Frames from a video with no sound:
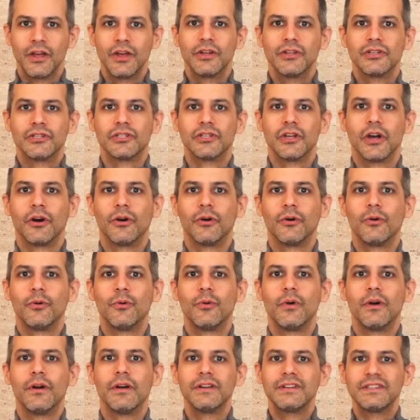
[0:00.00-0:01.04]

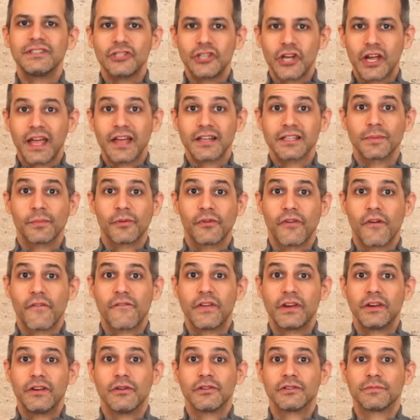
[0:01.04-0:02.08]
So check out some of our
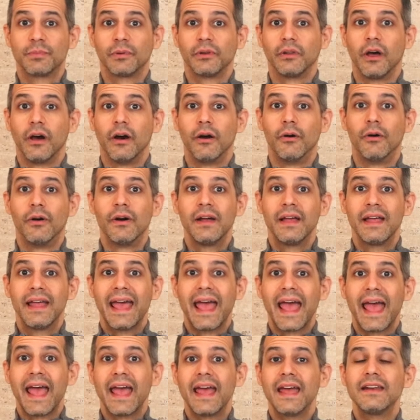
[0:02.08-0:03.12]
videos below
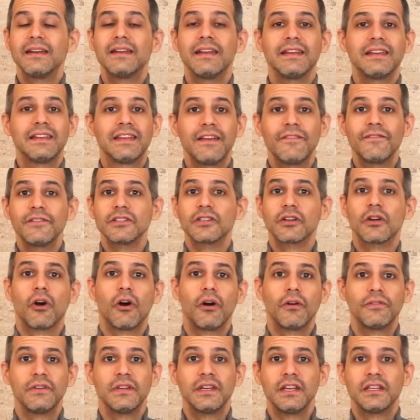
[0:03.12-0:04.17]
and give us a
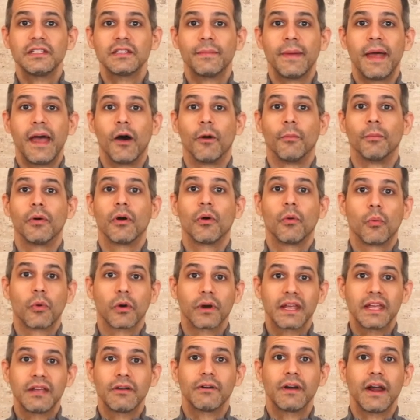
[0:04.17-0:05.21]
call if you need some help. We're
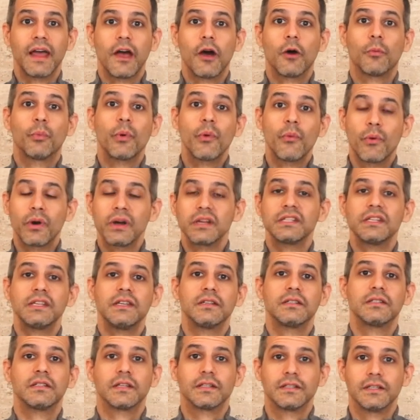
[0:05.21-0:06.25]
here to help. We want to see
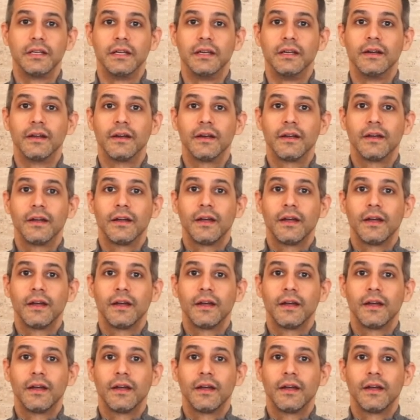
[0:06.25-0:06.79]
you succeed.